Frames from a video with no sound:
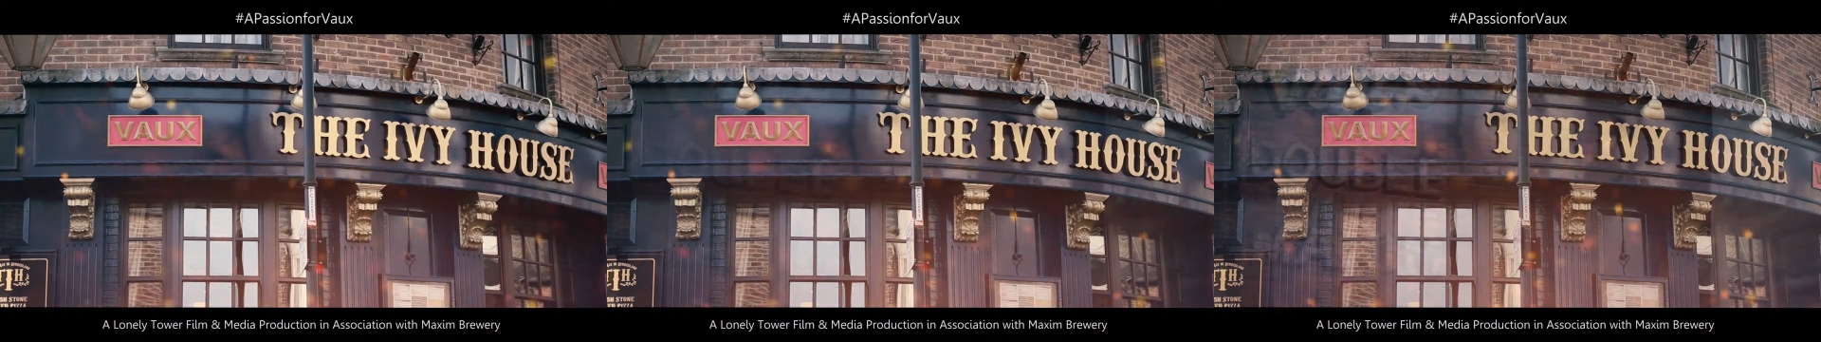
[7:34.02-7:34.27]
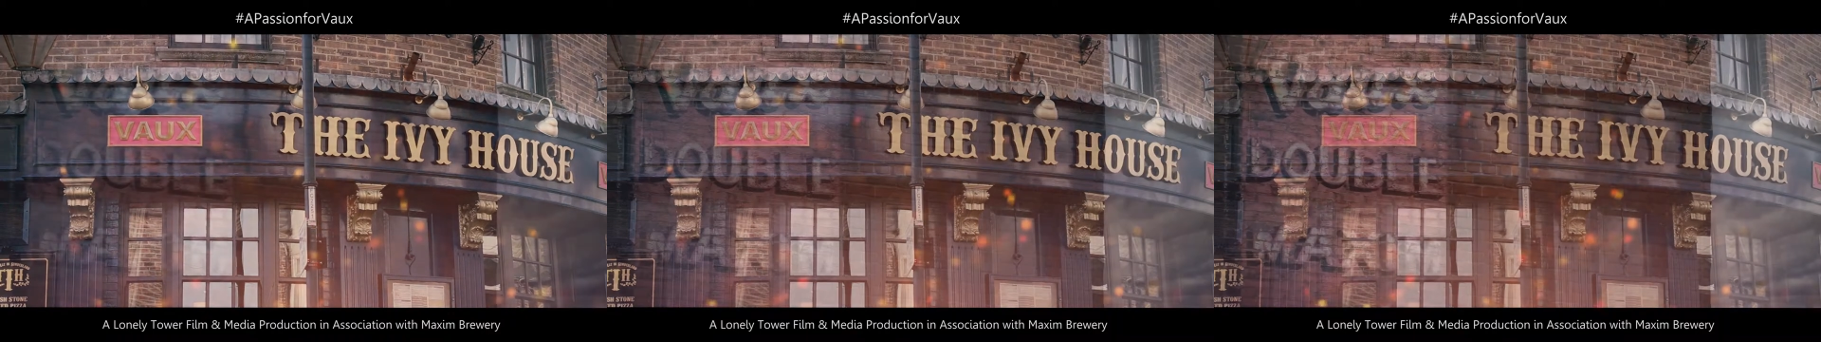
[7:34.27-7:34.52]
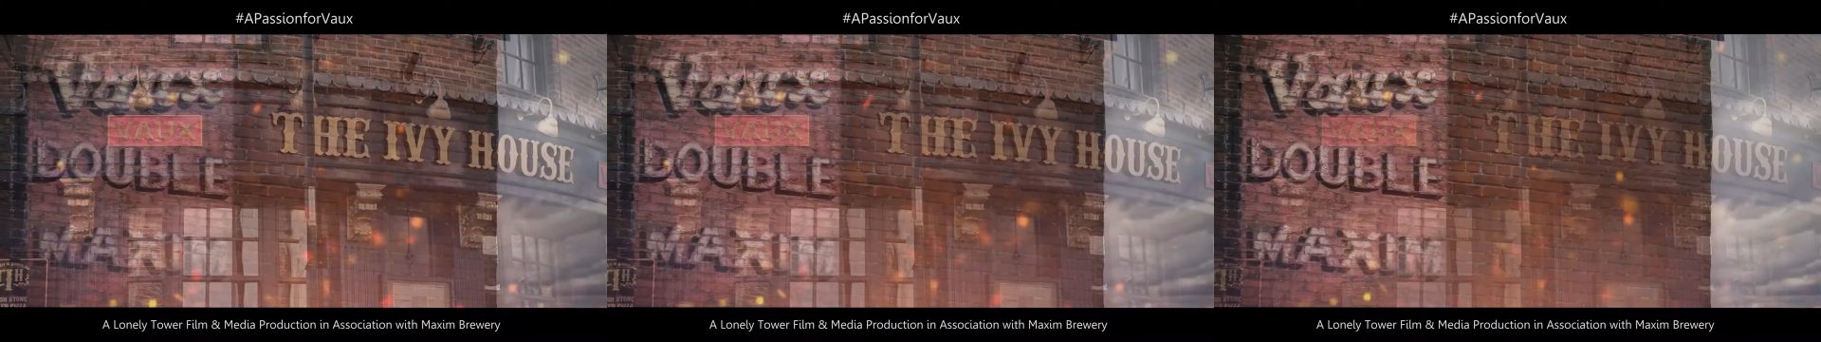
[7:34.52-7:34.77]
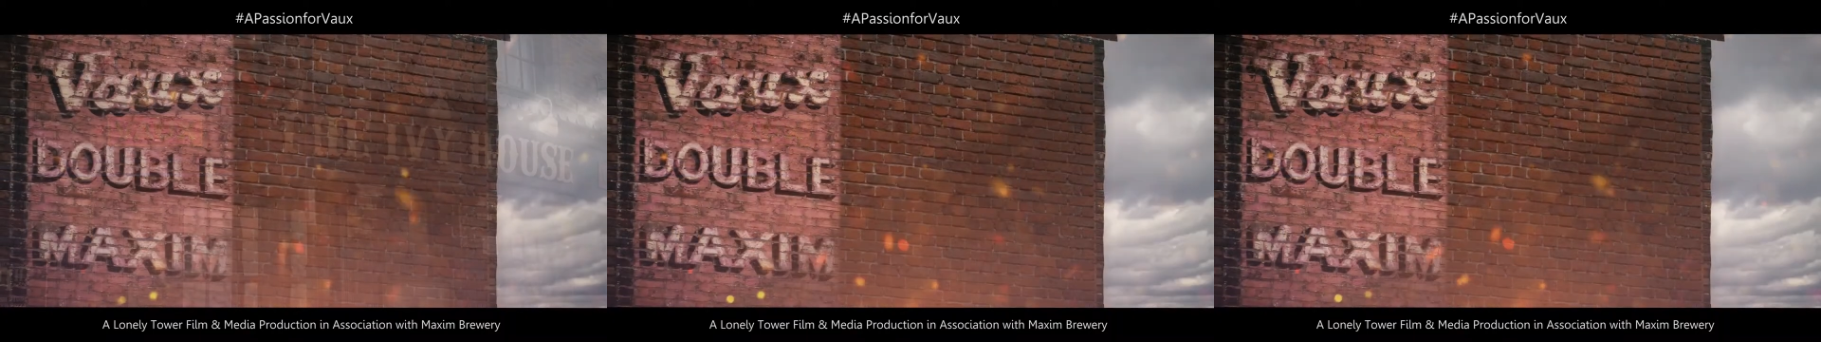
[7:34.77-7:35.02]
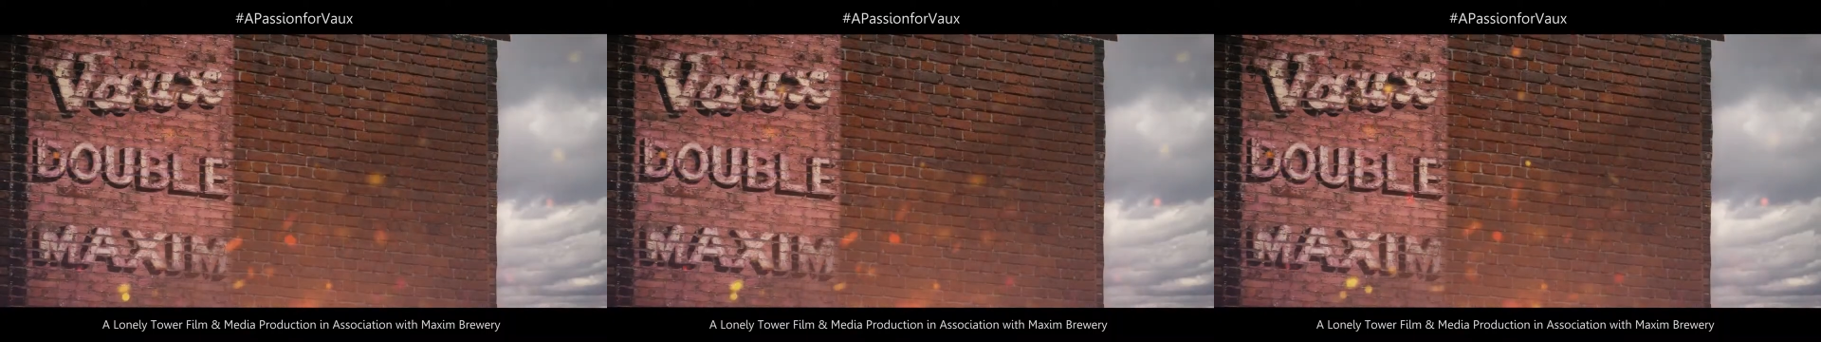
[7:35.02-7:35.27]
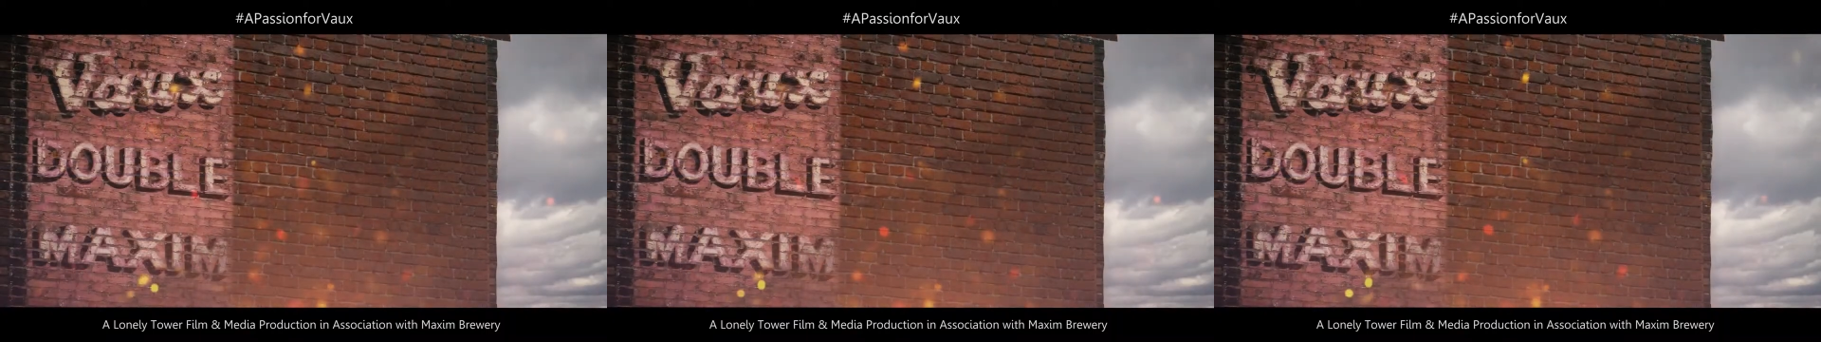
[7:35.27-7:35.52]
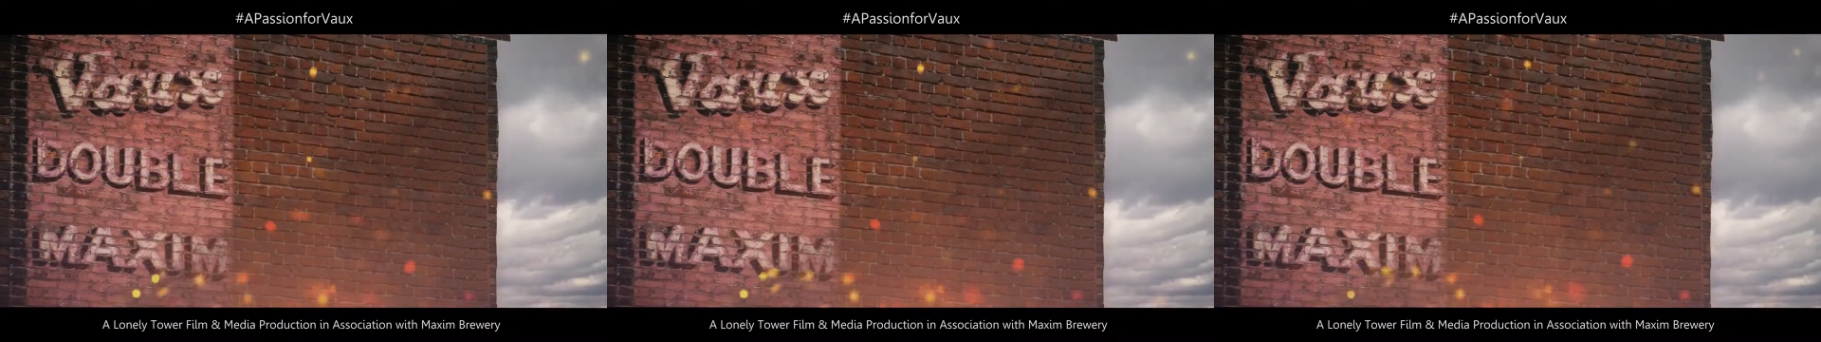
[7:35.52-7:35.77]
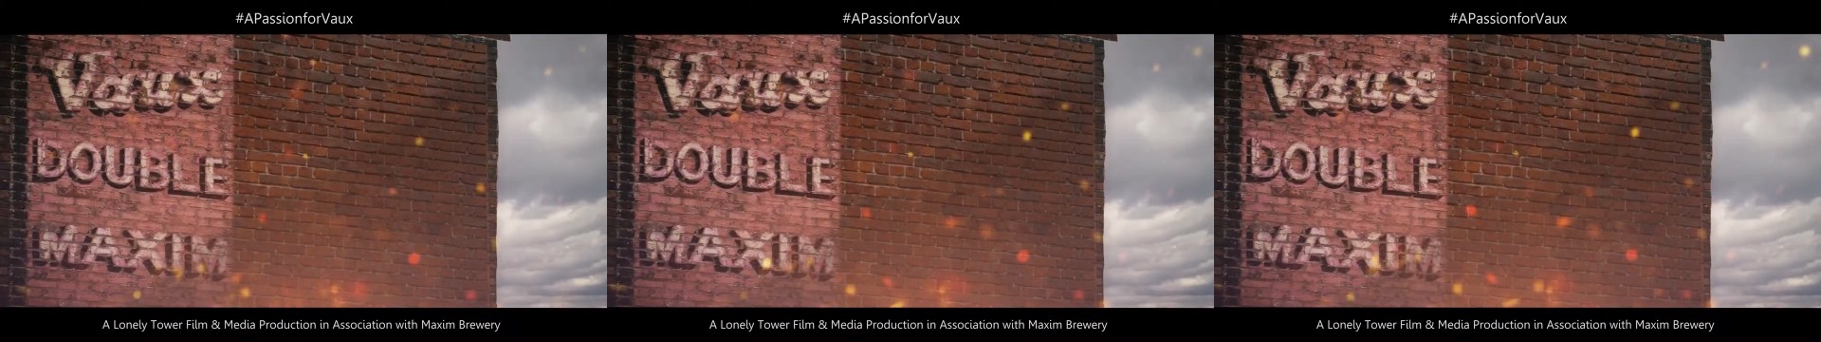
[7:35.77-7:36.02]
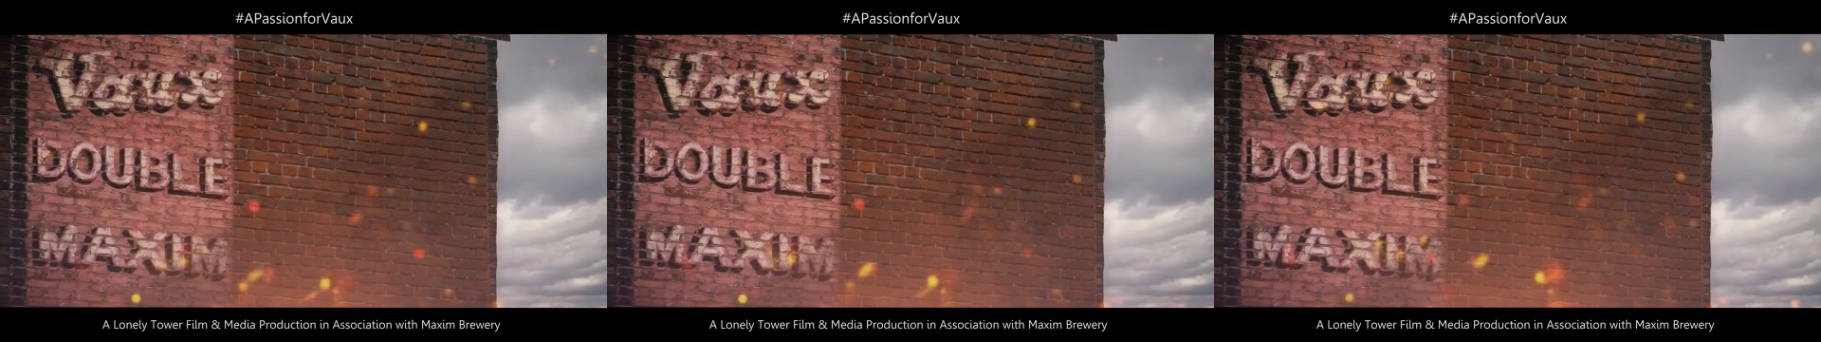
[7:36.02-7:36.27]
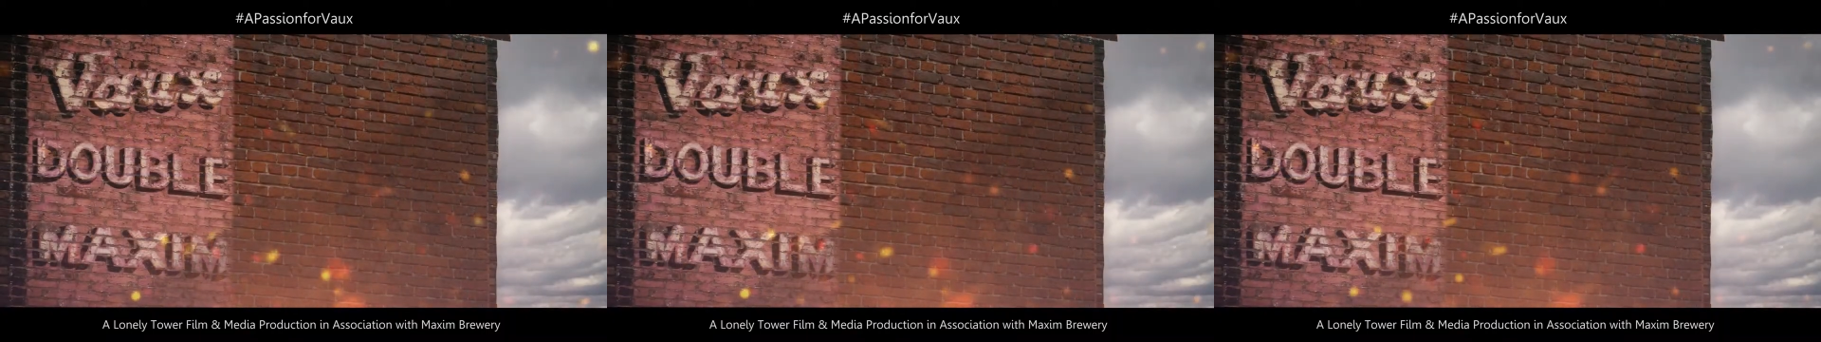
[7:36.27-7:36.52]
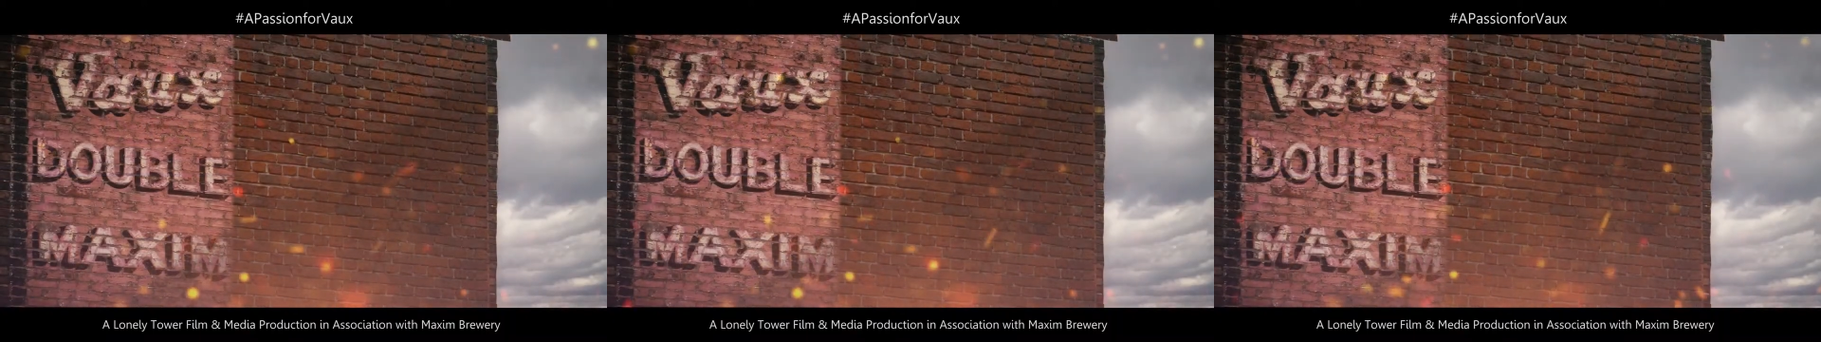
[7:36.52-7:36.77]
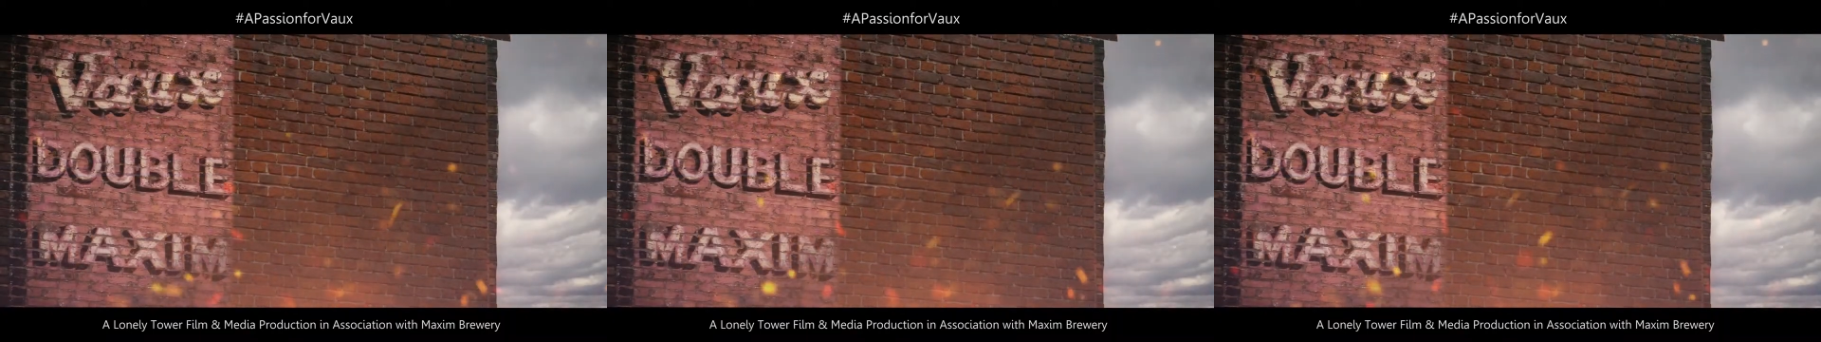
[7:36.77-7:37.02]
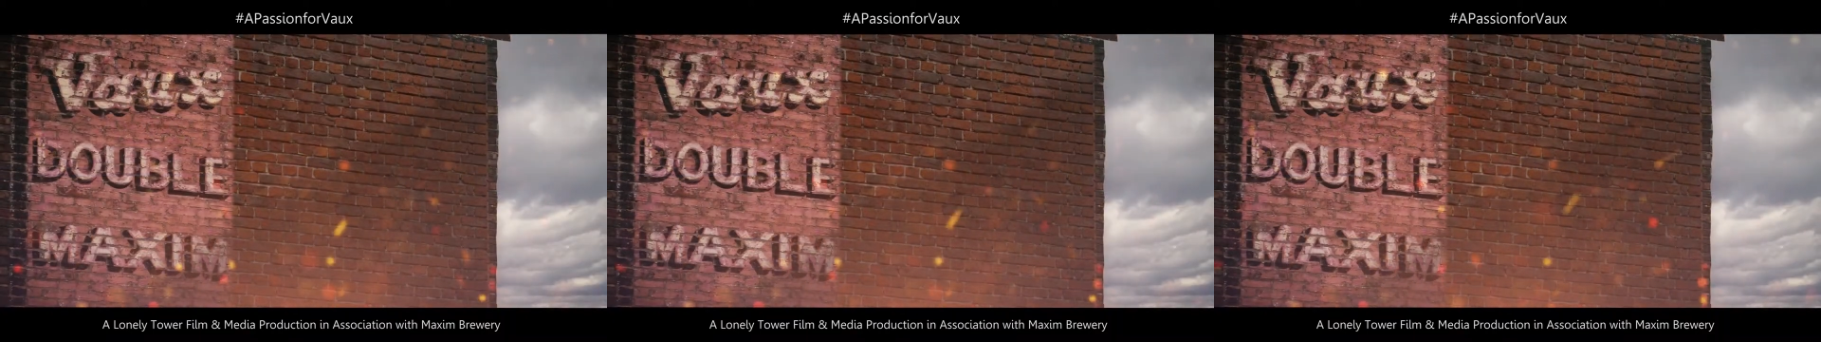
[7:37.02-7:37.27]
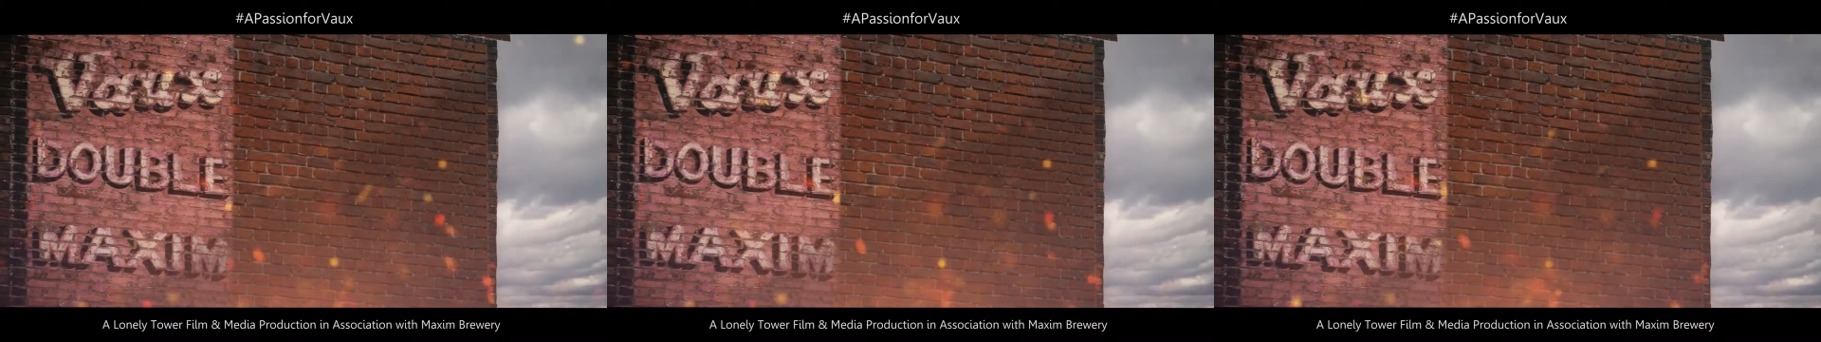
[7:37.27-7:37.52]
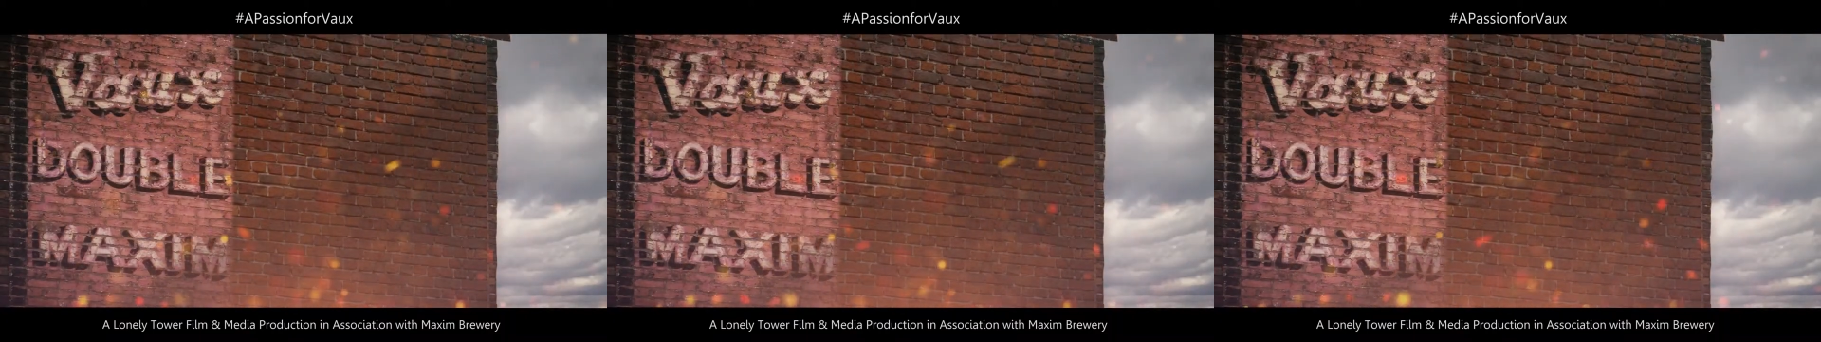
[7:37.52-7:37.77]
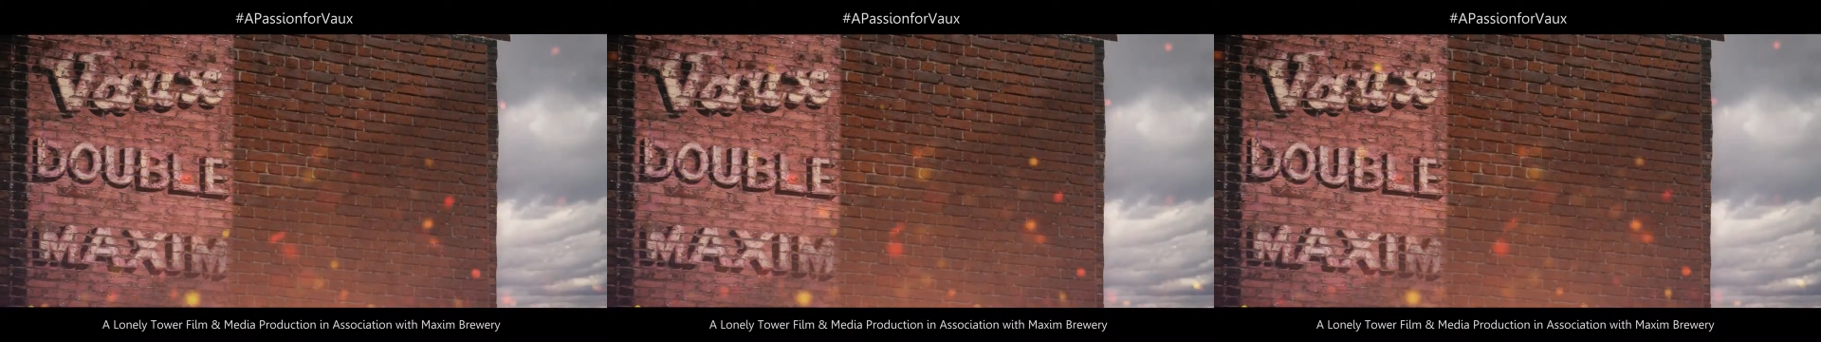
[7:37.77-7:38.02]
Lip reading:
No face is visible, so there are no lips to read.